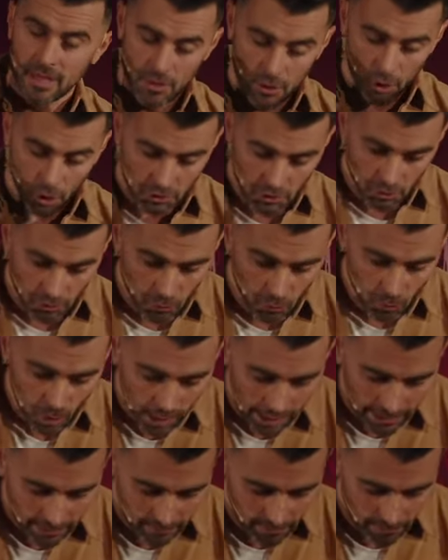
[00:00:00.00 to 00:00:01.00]
Those on the
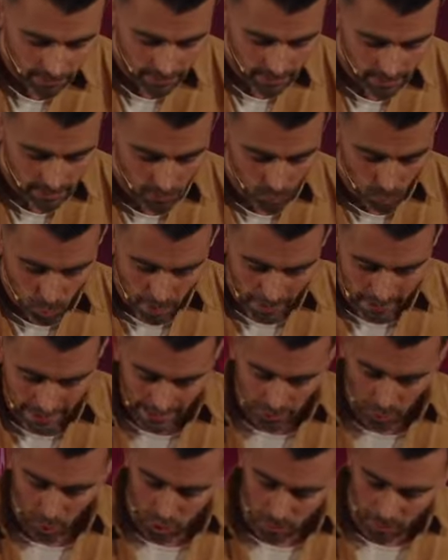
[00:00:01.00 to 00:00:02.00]
right will pick
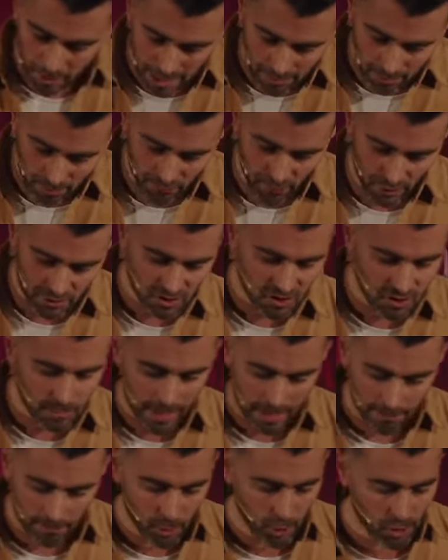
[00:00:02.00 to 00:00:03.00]
out all the Bible verses
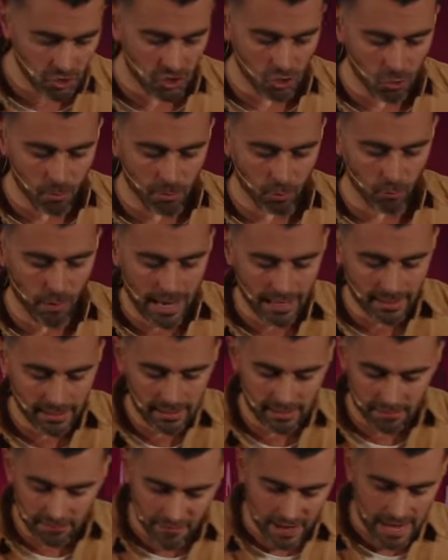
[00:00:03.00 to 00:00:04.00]
about personal
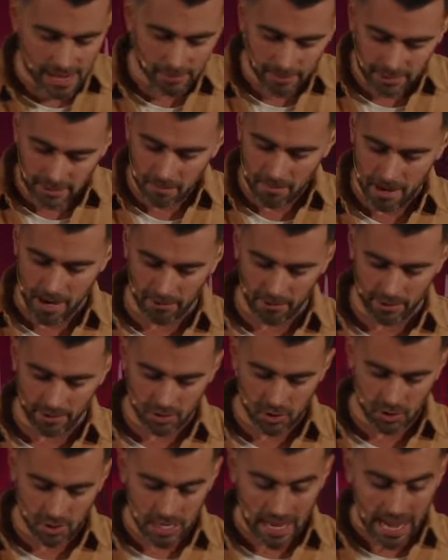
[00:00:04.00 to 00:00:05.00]
morality, family, and
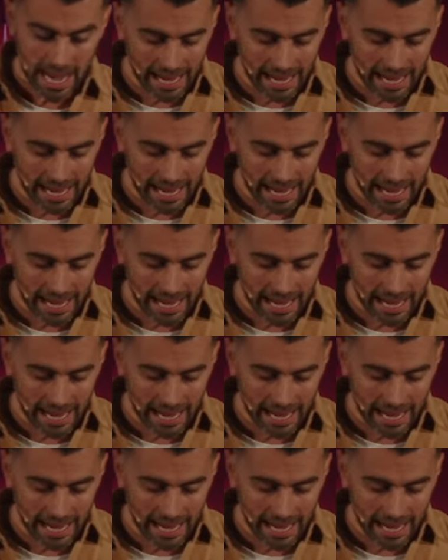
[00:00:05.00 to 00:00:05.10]
marriage.